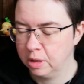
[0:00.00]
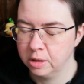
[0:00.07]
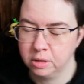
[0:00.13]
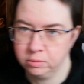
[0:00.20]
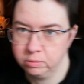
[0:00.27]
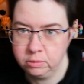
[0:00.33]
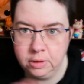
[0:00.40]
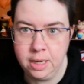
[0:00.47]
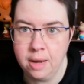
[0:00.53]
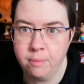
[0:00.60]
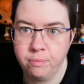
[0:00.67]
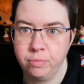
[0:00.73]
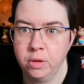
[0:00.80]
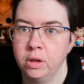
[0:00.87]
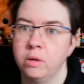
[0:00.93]
and
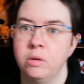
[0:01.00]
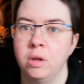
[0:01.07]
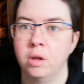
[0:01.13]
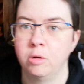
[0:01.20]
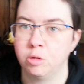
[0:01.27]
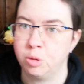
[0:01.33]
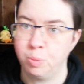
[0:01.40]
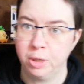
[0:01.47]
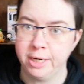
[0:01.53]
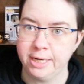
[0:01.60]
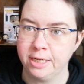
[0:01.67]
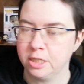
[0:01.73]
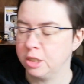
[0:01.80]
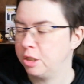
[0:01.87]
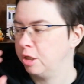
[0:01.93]
yeah,
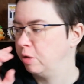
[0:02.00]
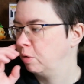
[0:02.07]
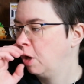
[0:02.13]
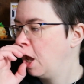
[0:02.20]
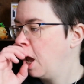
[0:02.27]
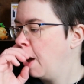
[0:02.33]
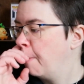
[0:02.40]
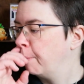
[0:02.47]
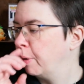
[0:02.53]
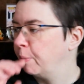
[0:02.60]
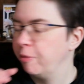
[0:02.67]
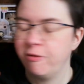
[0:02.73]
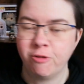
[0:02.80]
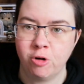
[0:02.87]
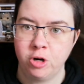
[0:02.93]
split it into two.
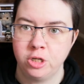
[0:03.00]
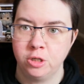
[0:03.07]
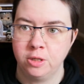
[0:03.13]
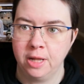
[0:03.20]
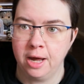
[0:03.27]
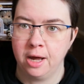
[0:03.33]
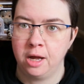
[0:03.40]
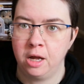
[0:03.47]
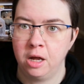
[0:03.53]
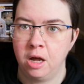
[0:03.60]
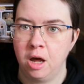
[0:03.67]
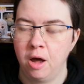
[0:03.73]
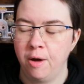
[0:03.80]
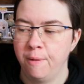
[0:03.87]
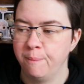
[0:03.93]
But before I do that,
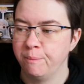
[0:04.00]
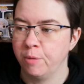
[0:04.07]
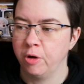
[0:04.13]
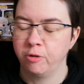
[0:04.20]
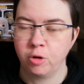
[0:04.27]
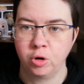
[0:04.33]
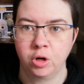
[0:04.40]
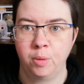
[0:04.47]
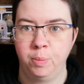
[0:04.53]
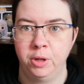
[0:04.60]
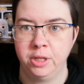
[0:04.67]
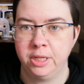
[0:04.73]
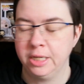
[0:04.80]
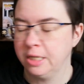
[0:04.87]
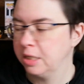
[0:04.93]
I've got a
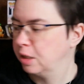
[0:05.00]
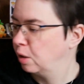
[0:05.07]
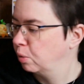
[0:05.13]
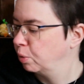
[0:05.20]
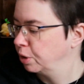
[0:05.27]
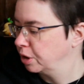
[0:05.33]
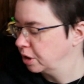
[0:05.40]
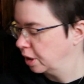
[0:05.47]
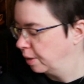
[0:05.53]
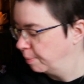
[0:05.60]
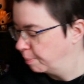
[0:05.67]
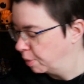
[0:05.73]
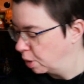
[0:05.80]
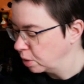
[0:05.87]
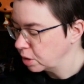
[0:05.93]
couple of things I want to
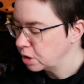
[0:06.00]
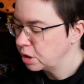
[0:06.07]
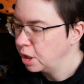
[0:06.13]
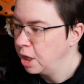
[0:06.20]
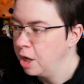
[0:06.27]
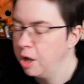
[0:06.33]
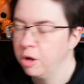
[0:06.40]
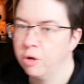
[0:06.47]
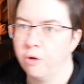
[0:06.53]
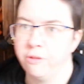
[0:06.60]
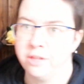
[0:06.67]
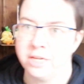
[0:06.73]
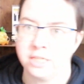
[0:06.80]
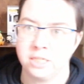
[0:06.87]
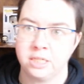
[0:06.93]
unbox.
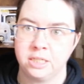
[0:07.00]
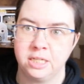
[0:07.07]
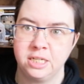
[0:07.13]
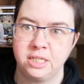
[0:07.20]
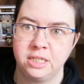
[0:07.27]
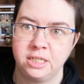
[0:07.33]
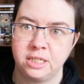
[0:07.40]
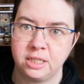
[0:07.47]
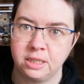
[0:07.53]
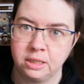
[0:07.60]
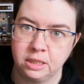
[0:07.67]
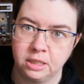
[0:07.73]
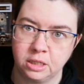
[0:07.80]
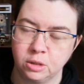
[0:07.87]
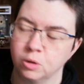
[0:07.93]
Got this is
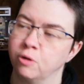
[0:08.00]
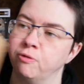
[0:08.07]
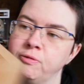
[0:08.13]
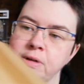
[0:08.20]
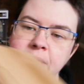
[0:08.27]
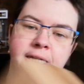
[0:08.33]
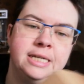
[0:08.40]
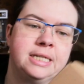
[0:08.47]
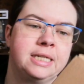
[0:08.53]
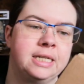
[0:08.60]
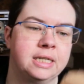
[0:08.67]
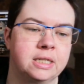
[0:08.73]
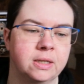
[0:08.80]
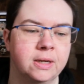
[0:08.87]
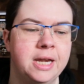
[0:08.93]
the sort of
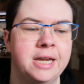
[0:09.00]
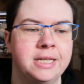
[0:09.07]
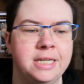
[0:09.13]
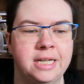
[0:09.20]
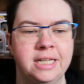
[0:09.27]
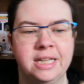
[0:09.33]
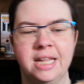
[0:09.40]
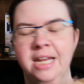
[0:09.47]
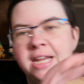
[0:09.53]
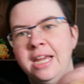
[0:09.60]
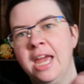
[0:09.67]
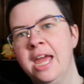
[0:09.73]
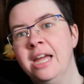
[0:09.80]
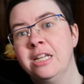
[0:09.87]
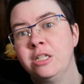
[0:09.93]
least exciting
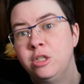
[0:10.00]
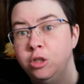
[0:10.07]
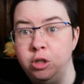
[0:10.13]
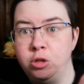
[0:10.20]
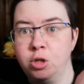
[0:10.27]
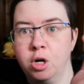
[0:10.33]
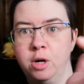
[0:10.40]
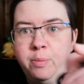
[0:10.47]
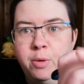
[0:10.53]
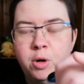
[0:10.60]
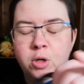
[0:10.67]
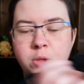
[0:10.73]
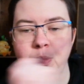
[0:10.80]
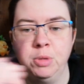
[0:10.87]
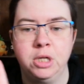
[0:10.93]
thing. It's a new
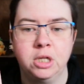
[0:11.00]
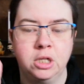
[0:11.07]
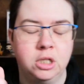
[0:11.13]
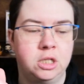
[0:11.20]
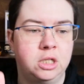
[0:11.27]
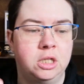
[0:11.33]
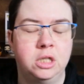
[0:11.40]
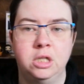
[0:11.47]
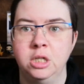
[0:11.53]
tripod because